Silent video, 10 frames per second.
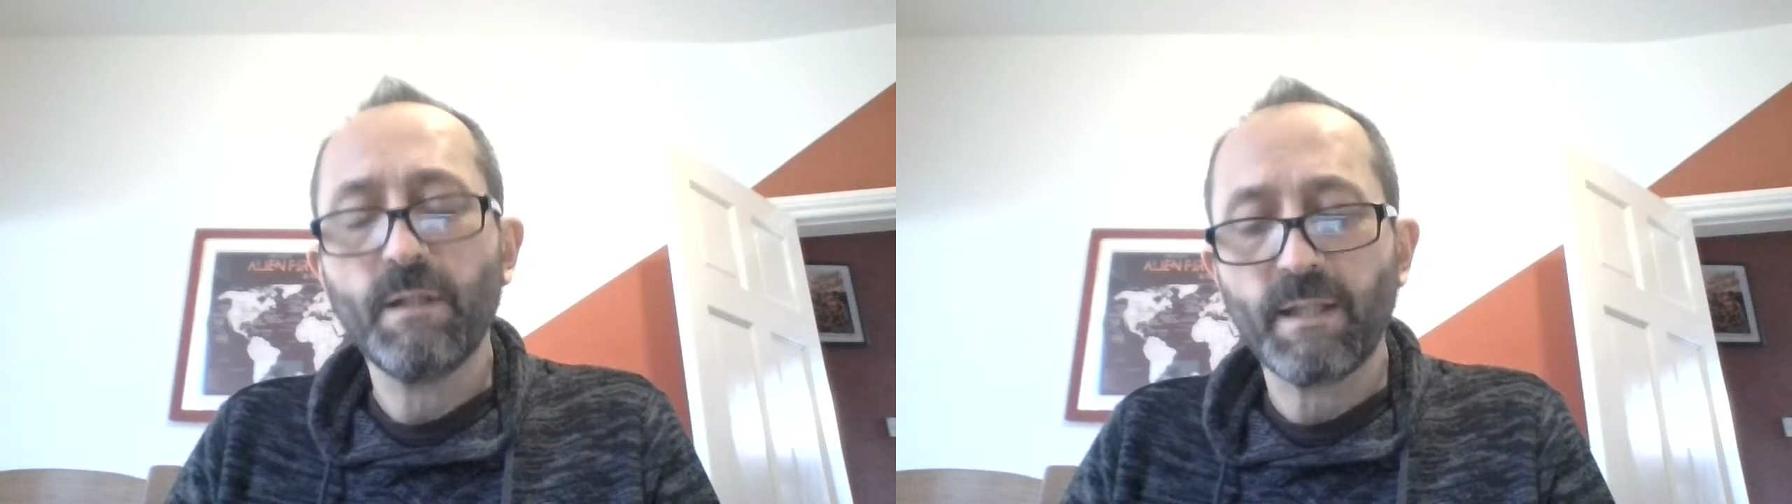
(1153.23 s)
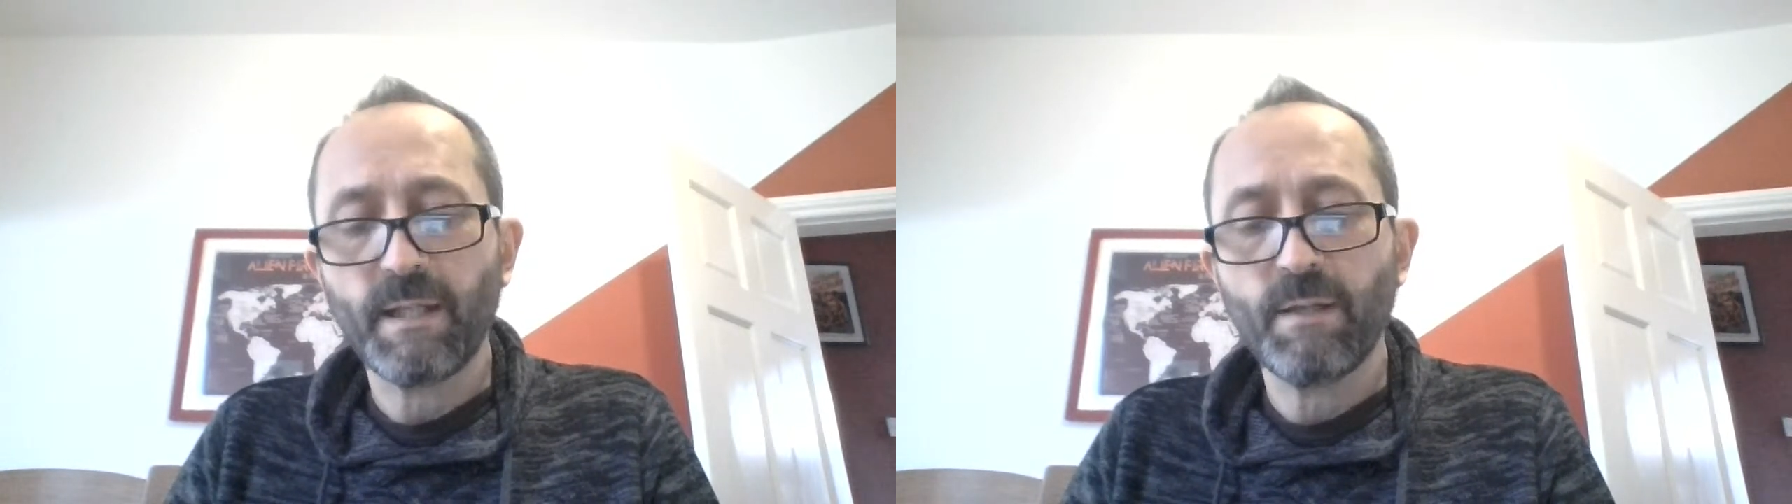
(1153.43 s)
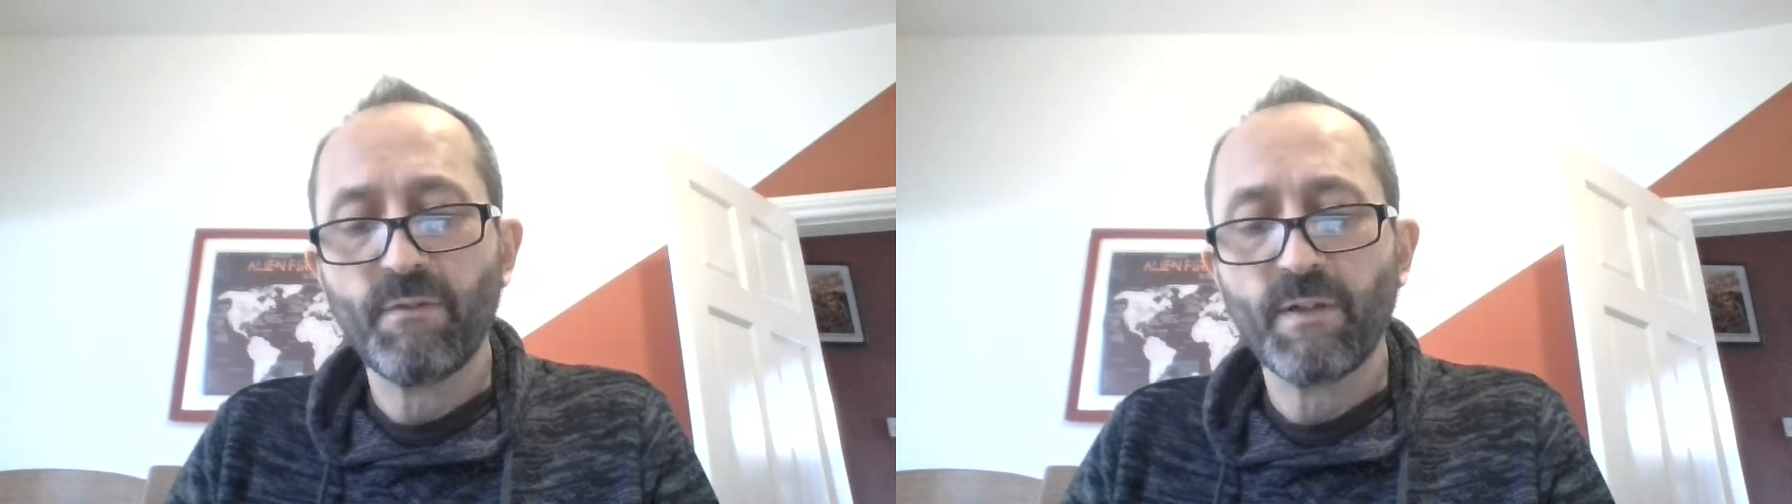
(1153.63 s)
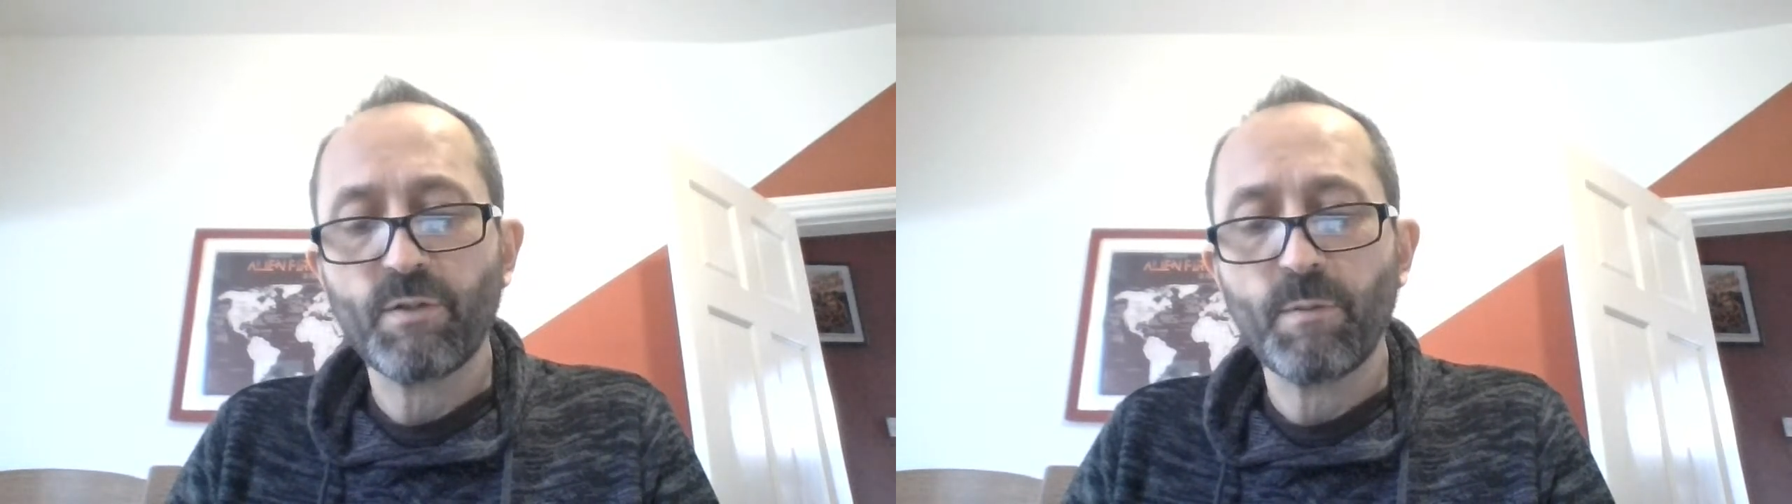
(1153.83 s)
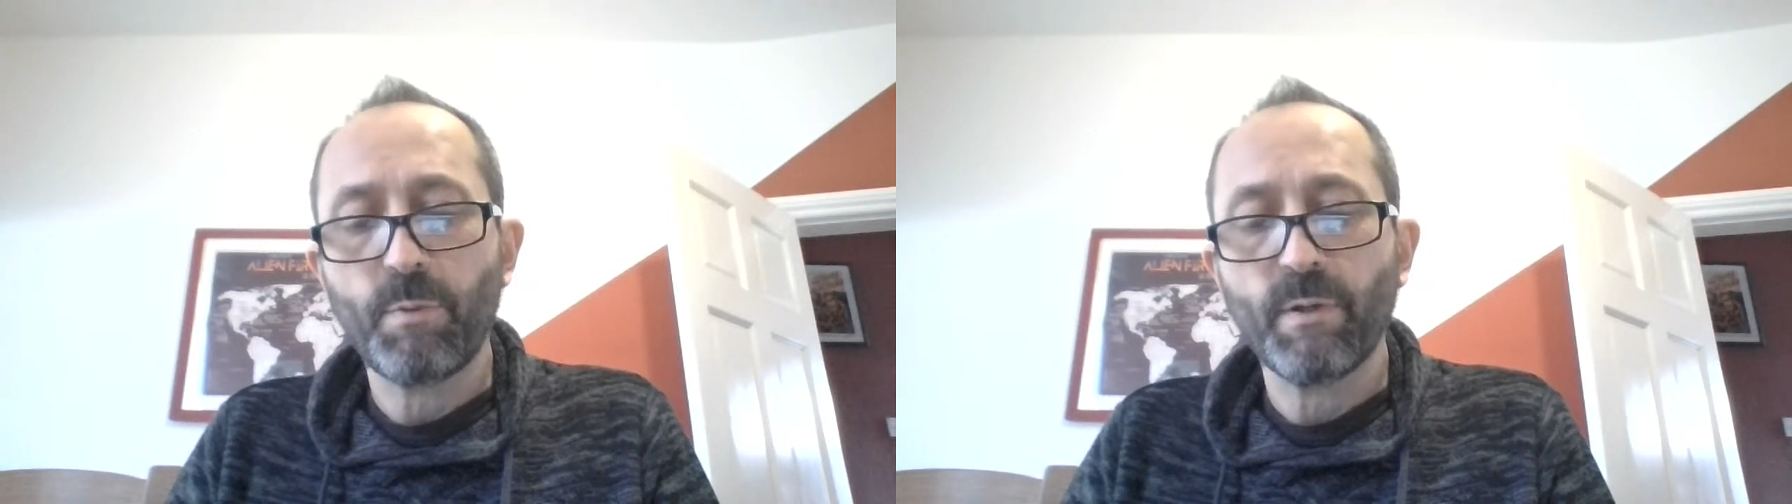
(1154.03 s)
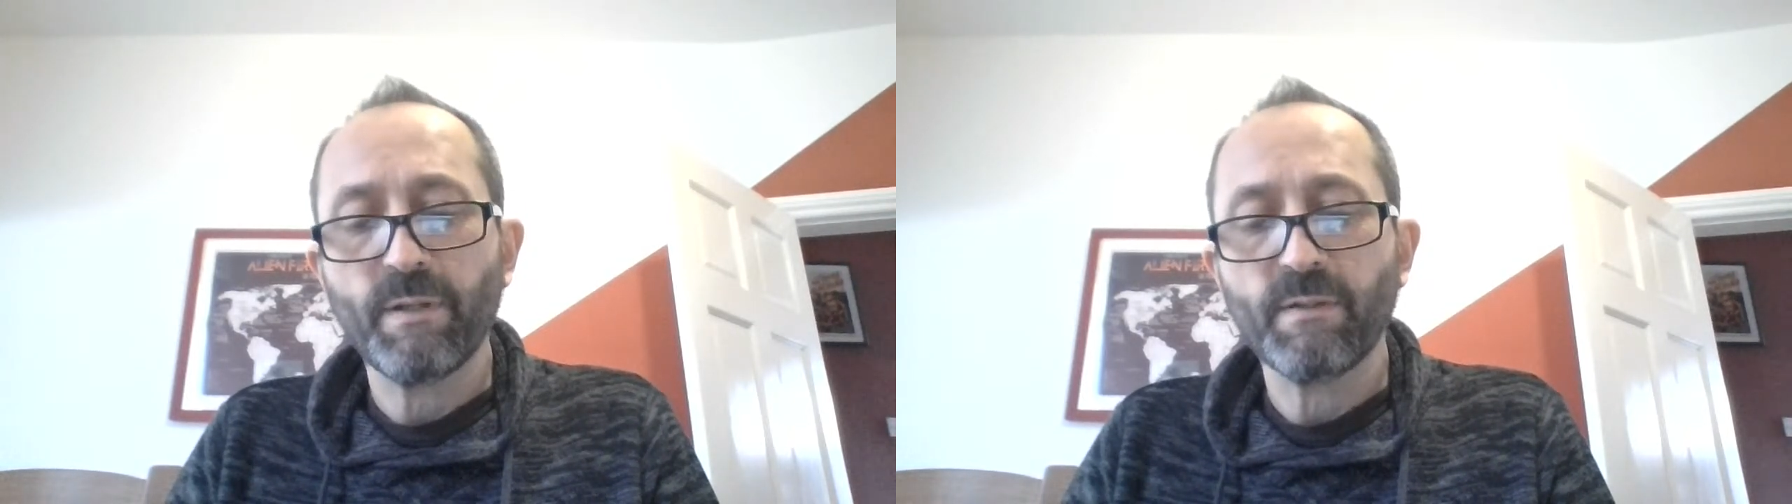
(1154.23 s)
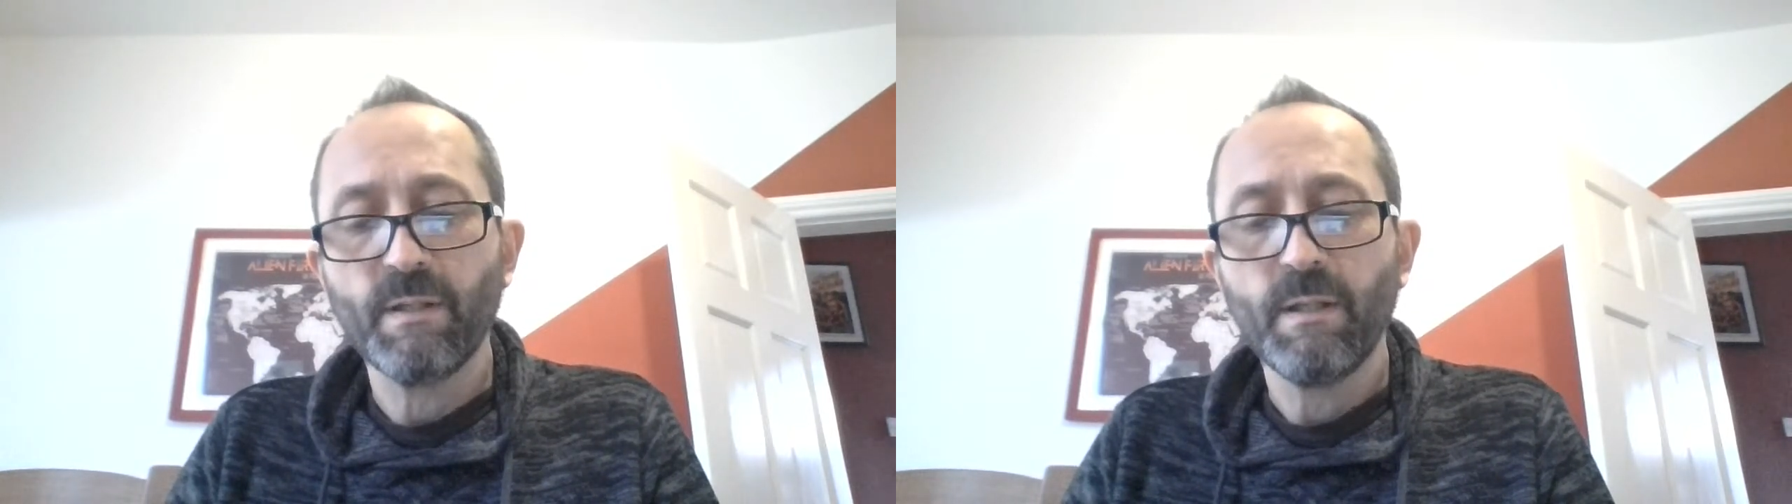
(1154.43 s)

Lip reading: and gain a victory point.